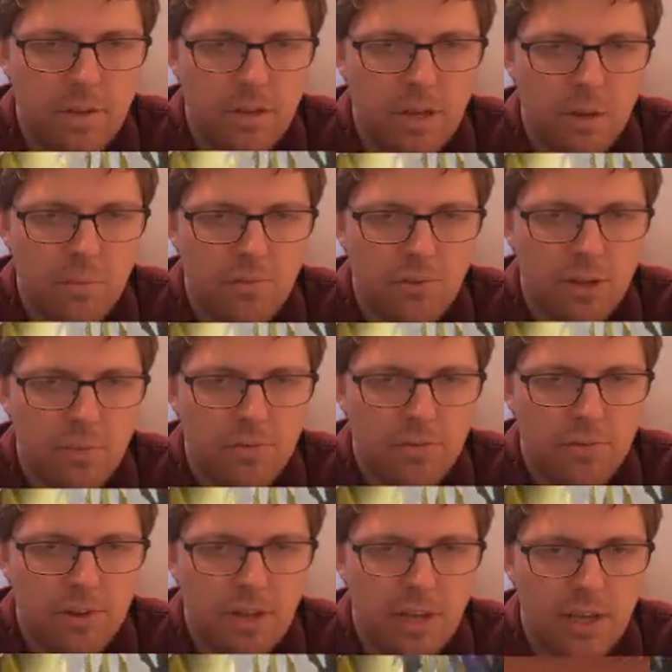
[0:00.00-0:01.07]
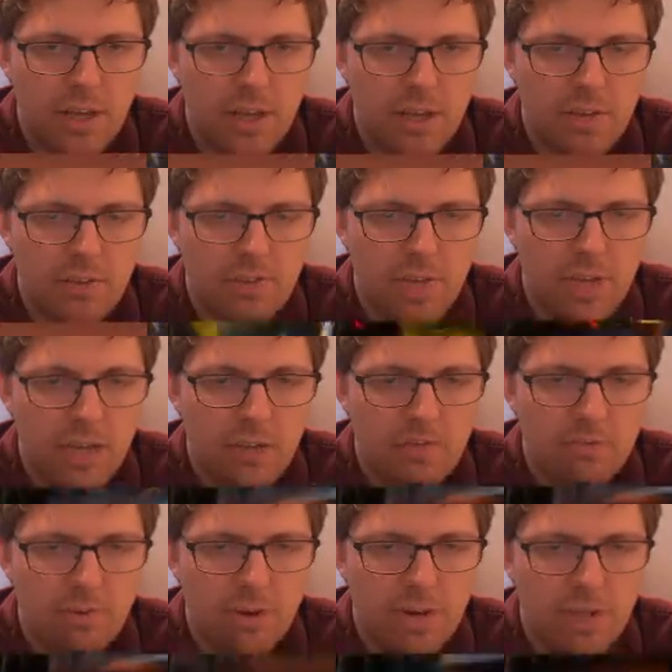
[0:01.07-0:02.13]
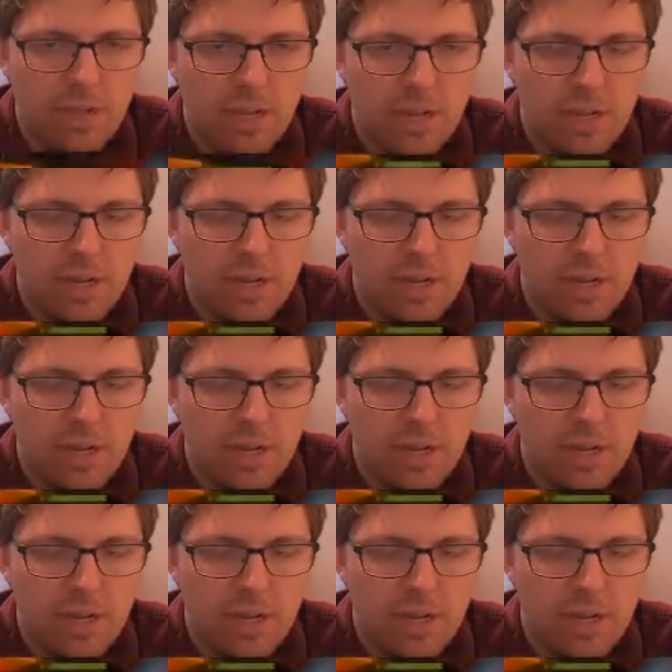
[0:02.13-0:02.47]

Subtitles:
much damage does it need? It's taking 14.